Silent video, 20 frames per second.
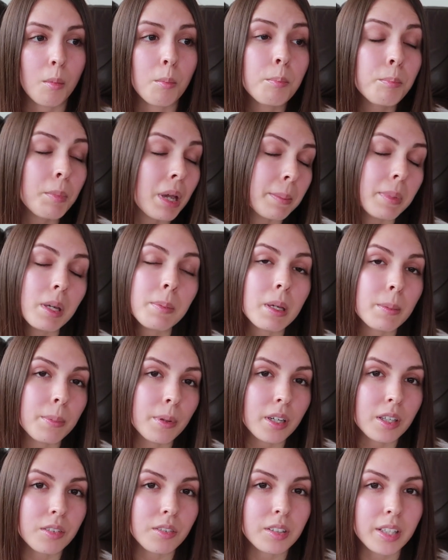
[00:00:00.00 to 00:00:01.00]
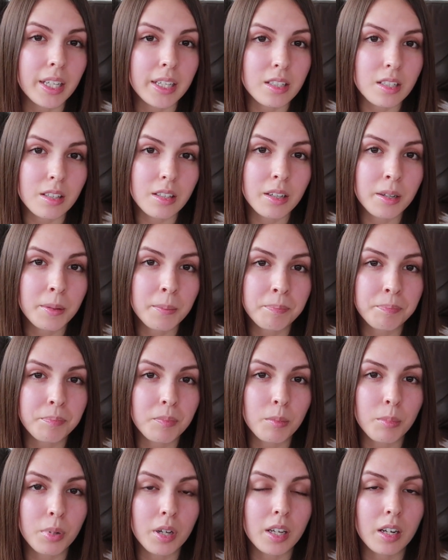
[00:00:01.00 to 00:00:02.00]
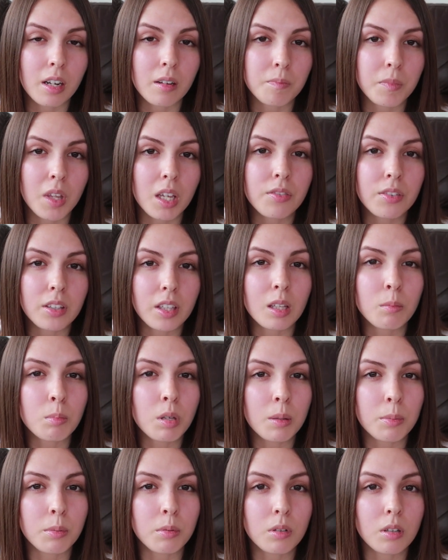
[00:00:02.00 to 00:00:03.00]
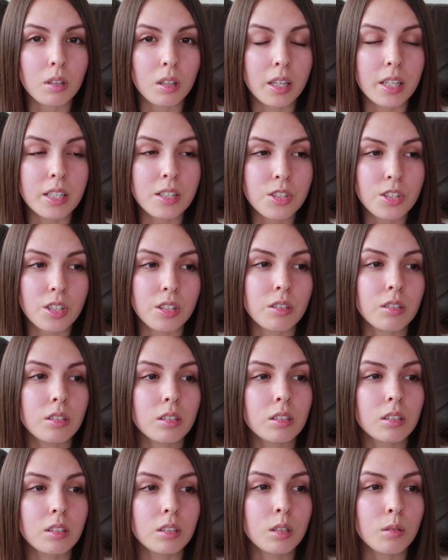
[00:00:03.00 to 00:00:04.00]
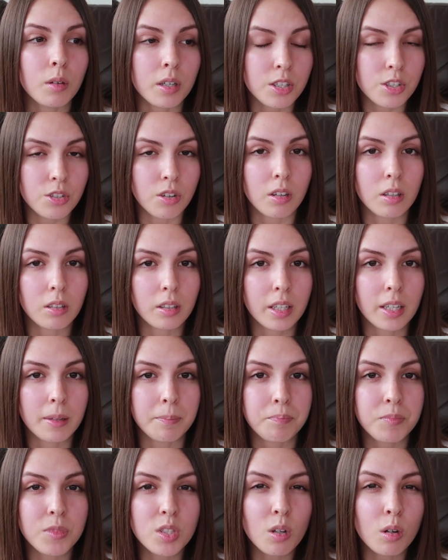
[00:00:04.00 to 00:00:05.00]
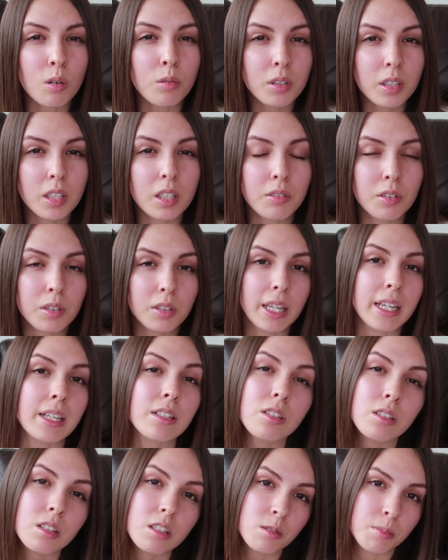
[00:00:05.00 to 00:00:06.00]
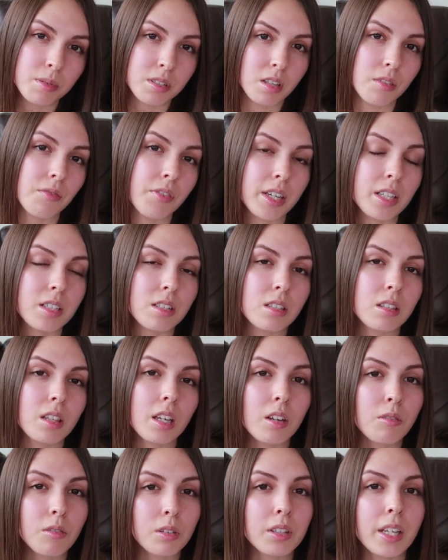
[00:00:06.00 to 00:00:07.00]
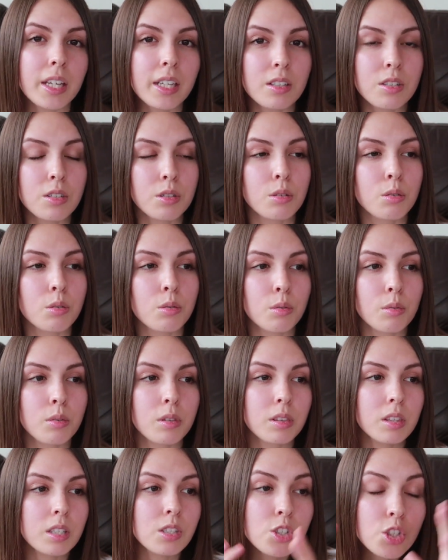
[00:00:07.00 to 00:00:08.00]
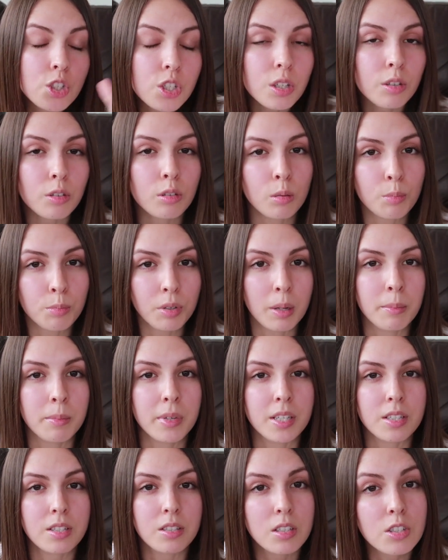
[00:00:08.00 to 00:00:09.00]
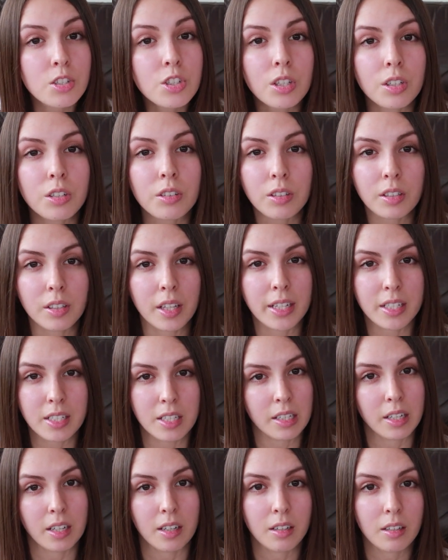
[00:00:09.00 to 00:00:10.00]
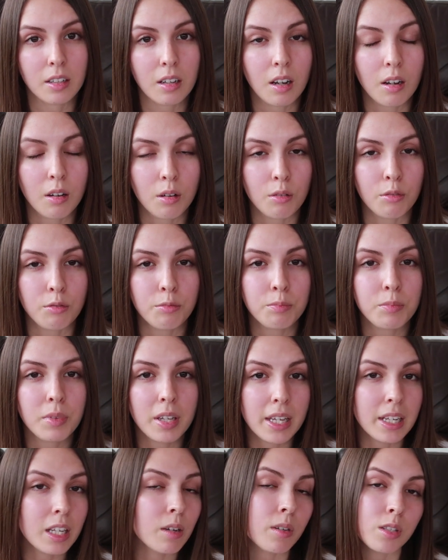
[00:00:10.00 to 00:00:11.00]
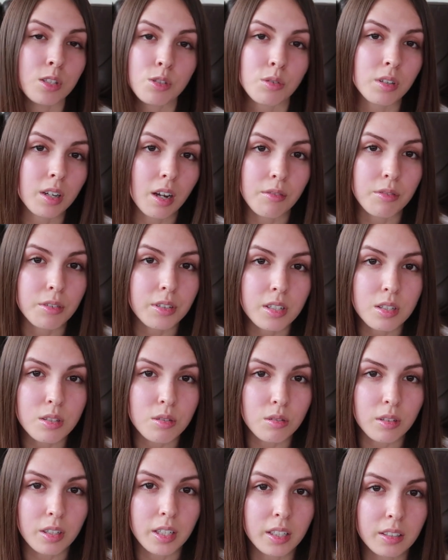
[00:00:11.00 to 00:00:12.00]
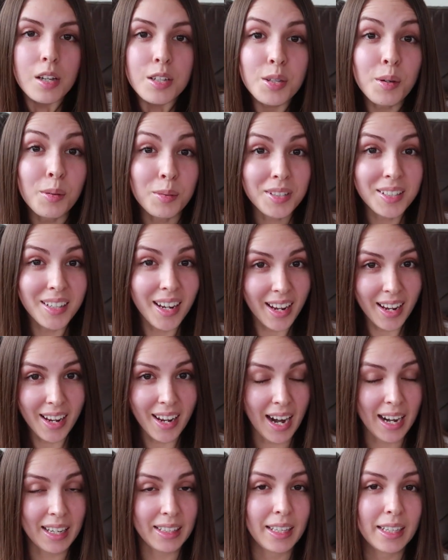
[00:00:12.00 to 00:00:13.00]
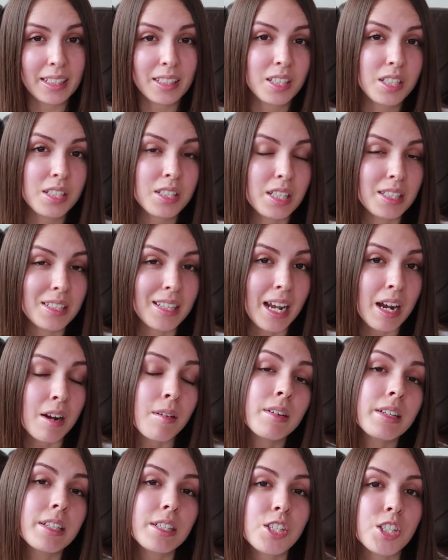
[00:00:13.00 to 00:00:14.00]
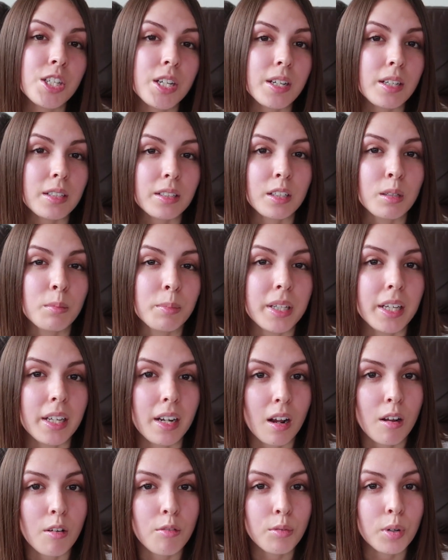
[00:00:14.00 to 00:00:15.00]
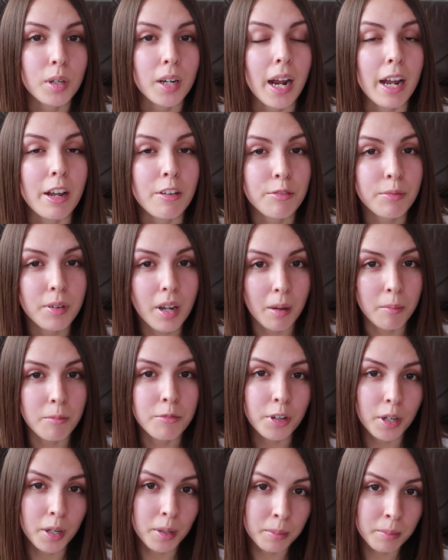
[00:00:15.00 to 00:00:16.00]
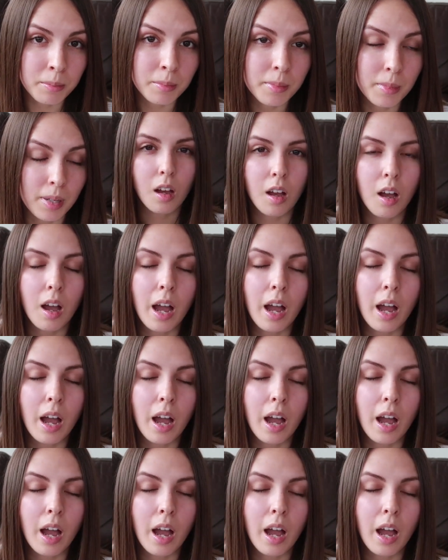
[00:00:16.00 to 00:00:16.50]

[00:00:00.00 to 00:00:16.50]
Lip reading: maybe people can relate to them, but I feel like people in general who are struggling don't really relate to the specifics. They relate to the general premise, the general idea of anyone's recovery story. So today I'd like to sit down and share a little bit of where I've come from.